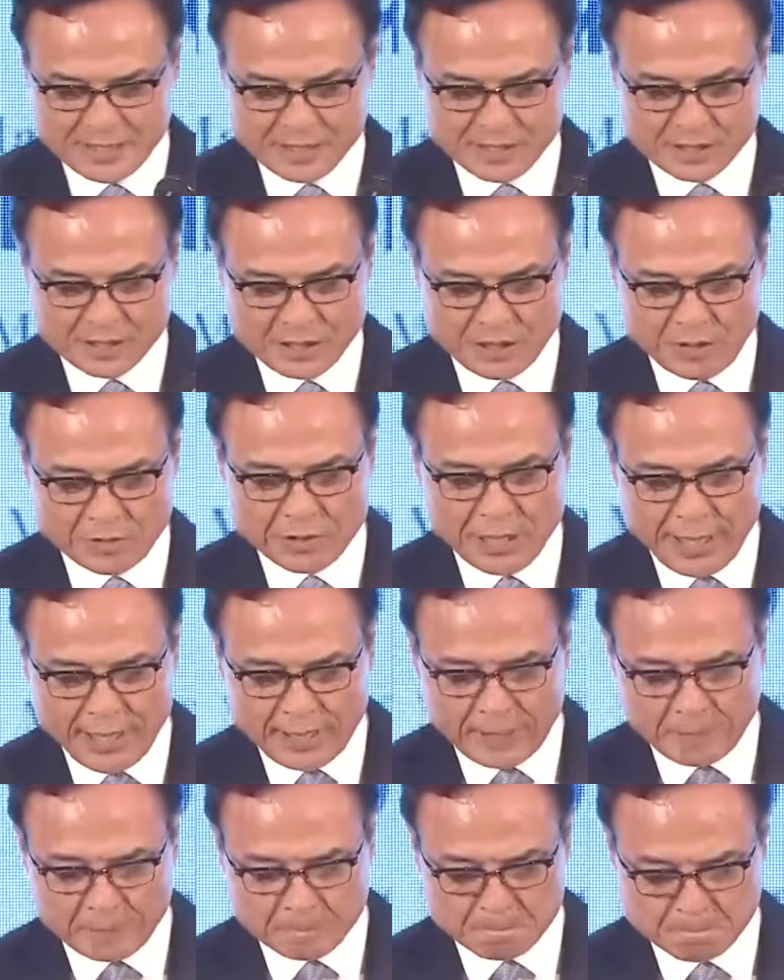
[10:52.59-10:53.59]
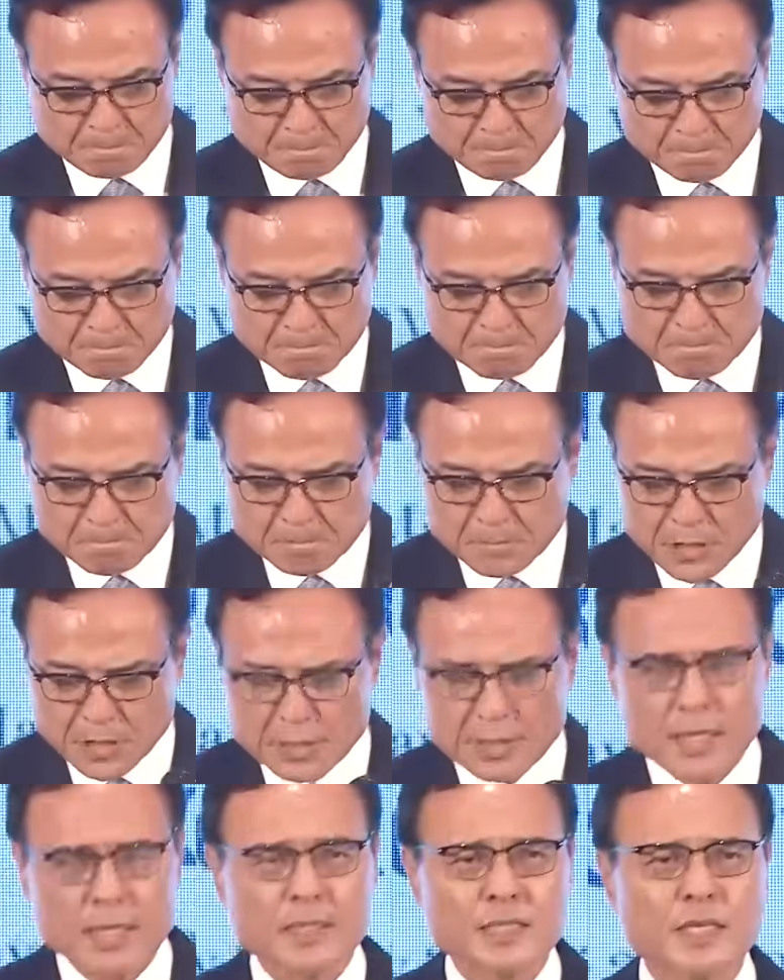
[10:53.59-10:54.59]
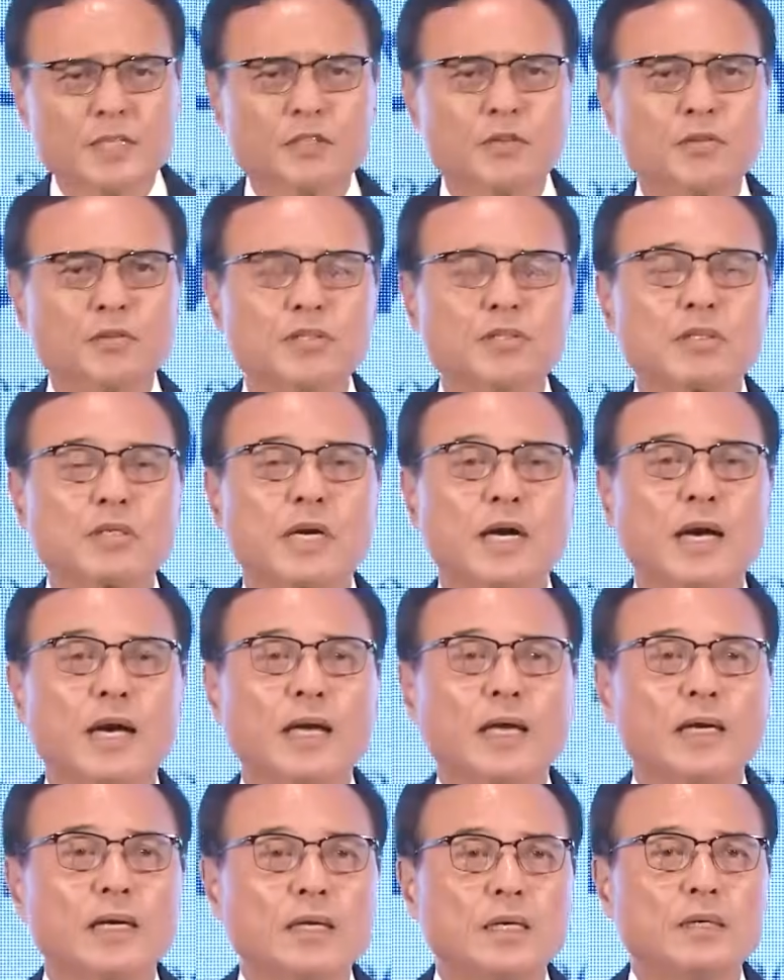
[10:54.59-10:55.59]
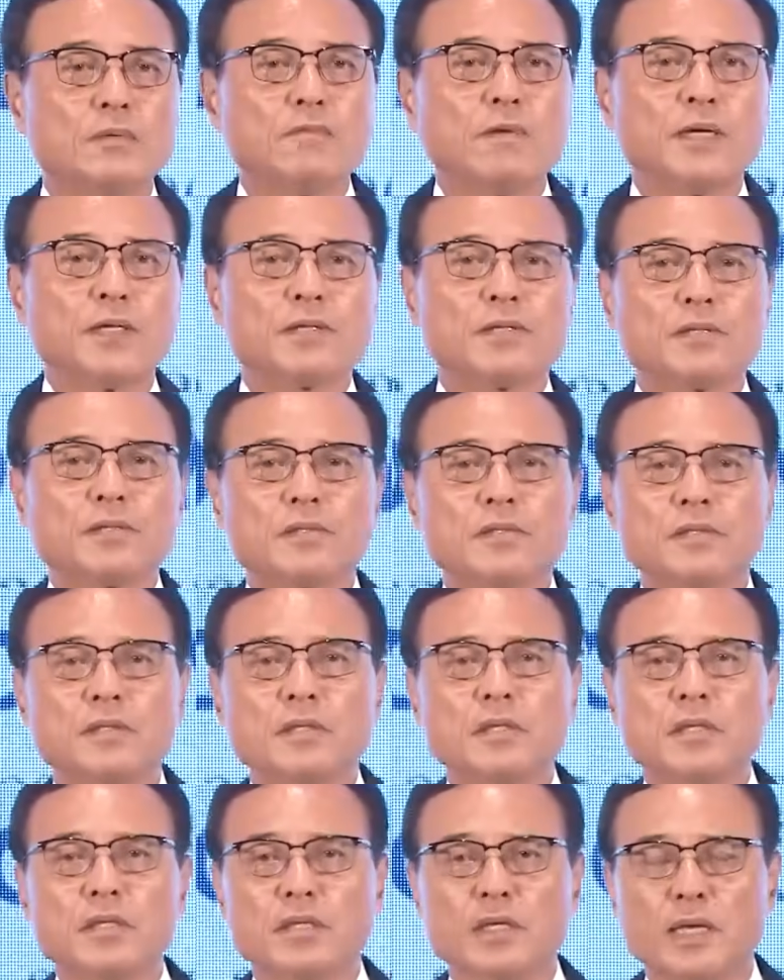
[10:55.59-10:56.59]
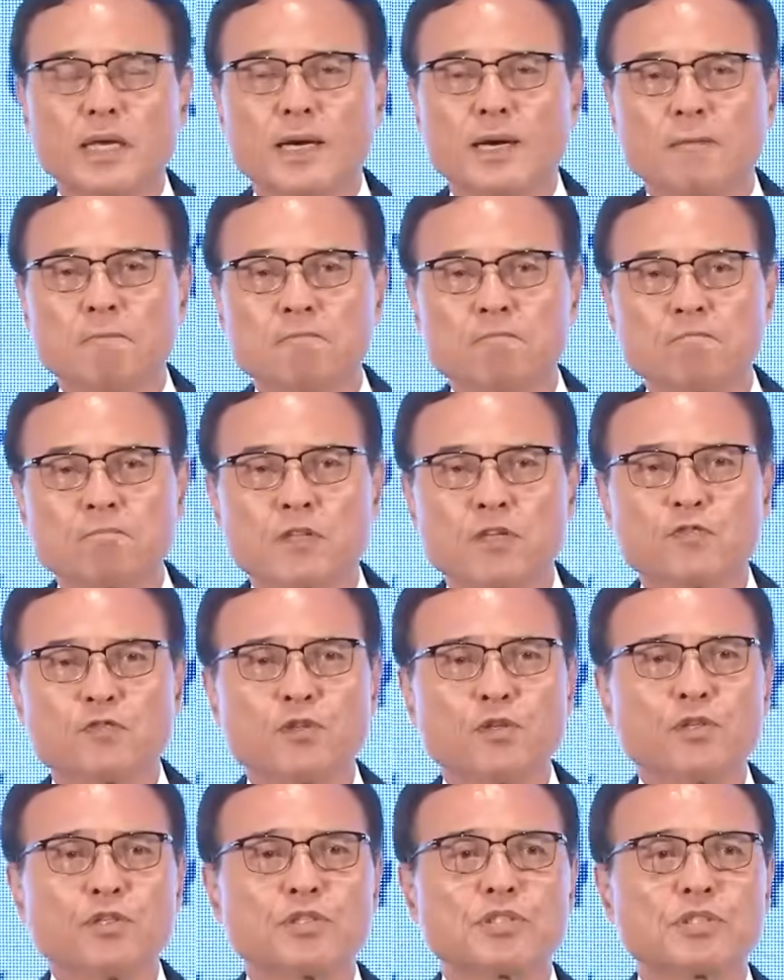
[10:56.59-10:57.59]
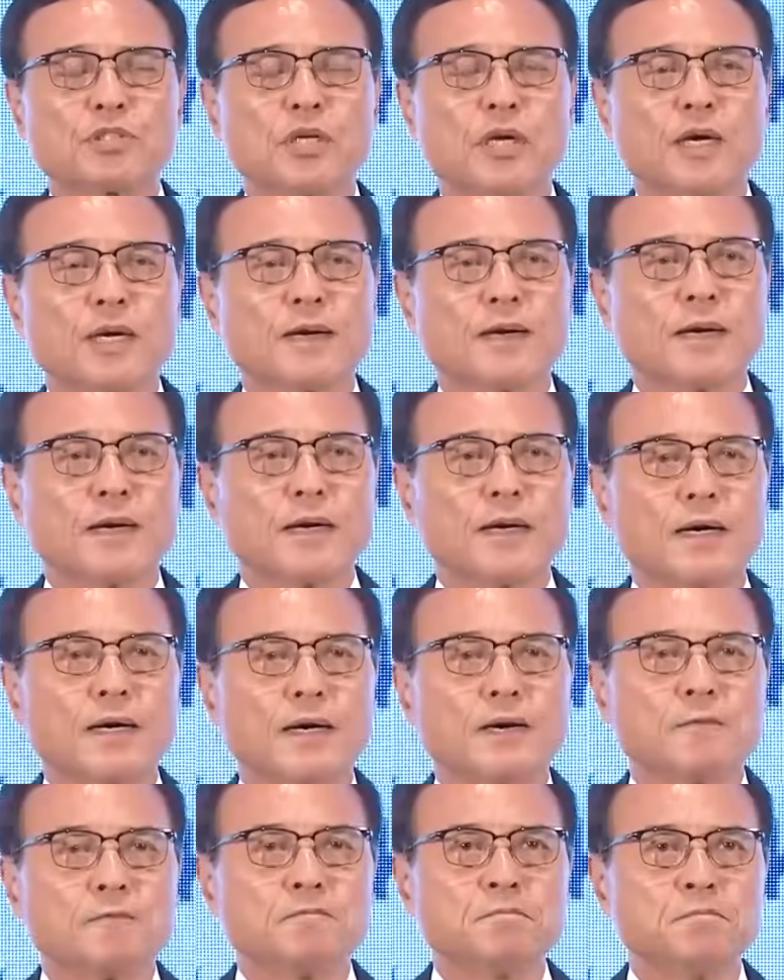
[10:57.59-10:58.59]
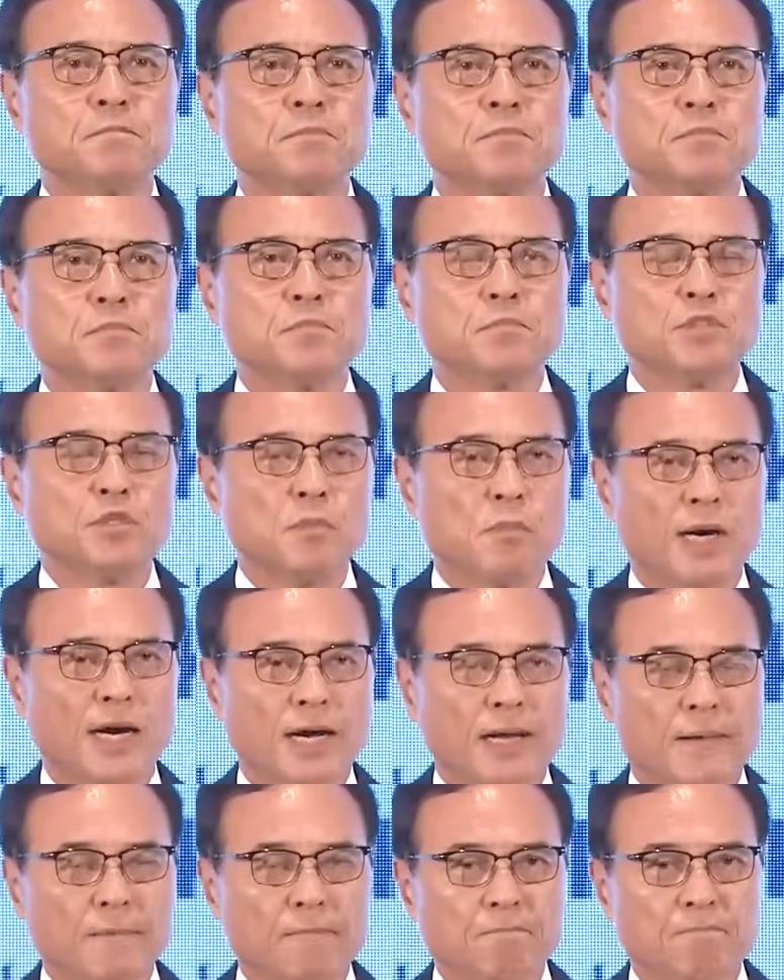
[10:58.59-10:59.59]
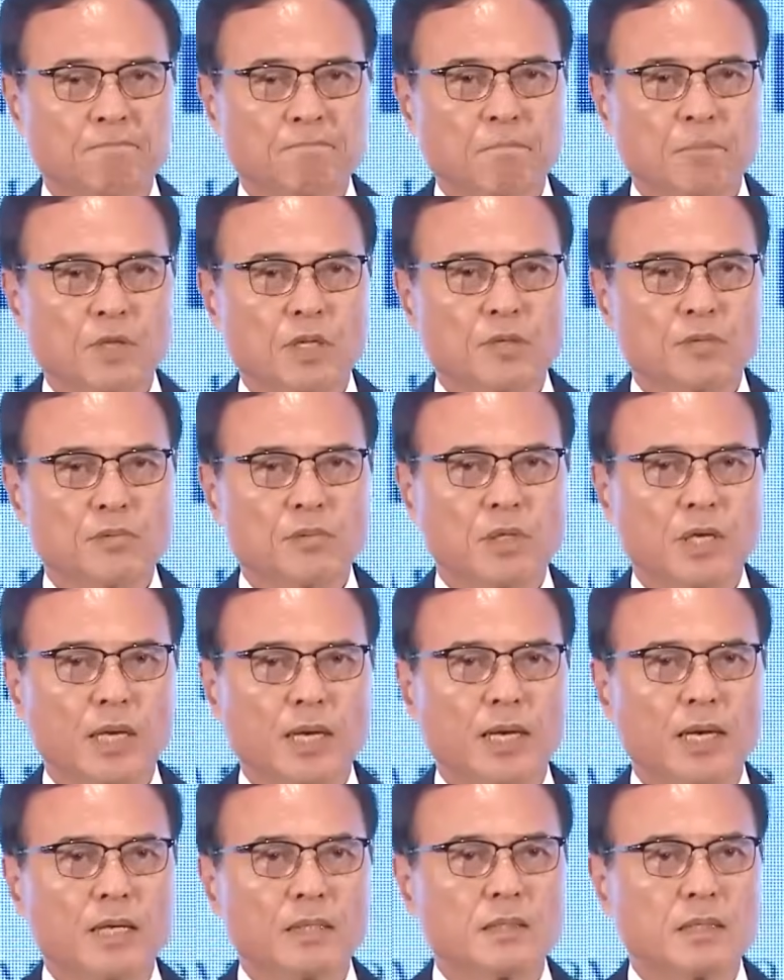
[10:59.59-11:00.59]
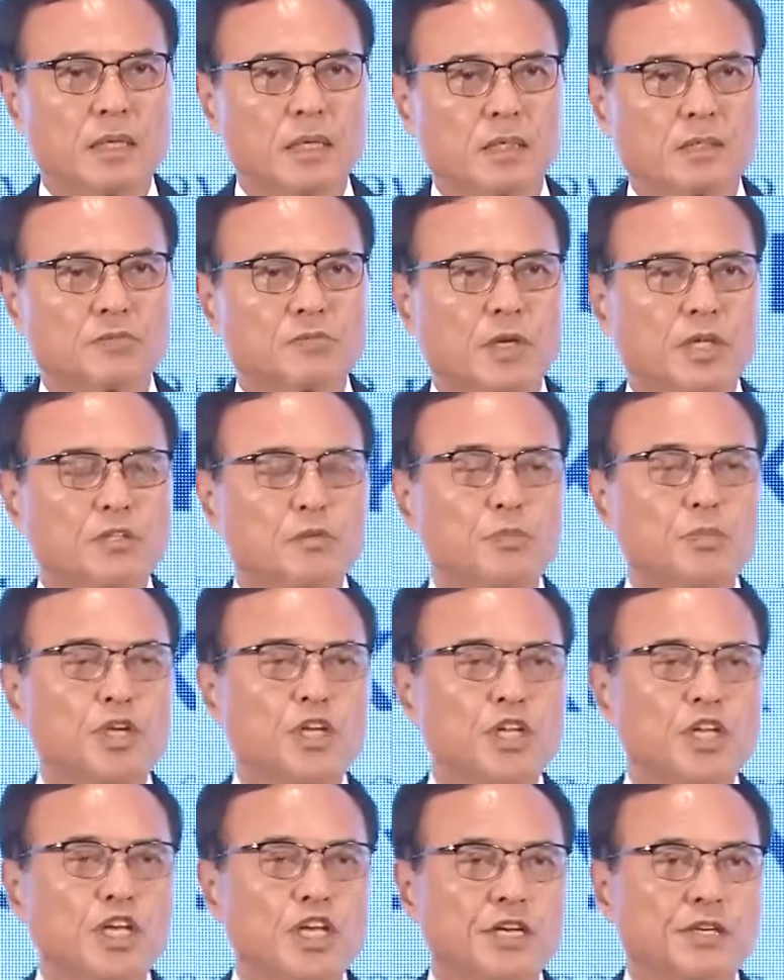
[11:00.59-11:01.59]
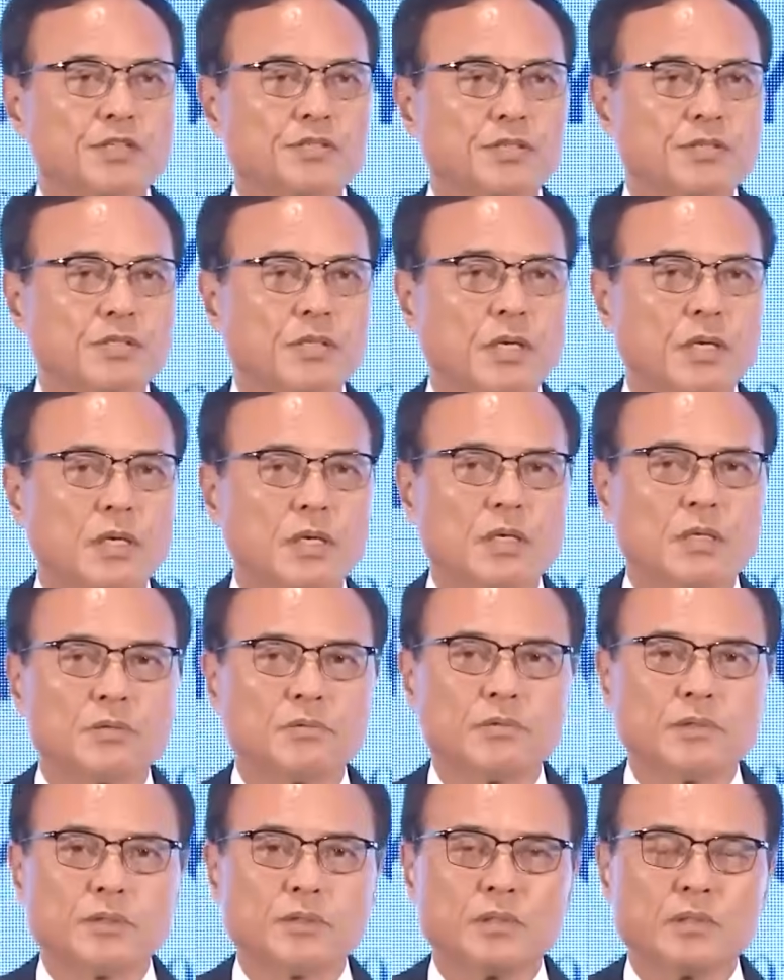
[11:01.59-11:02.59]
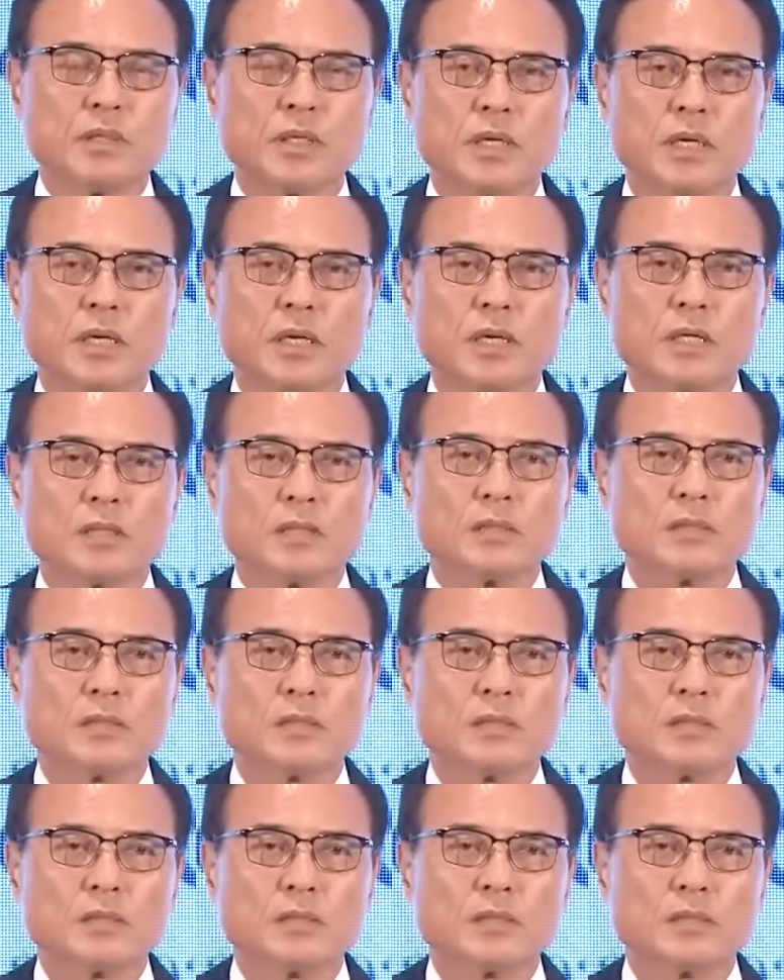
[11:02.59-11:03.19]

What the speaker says: So now, Keizai Doyukai went to India. First, Mumbai. We had great meetings with the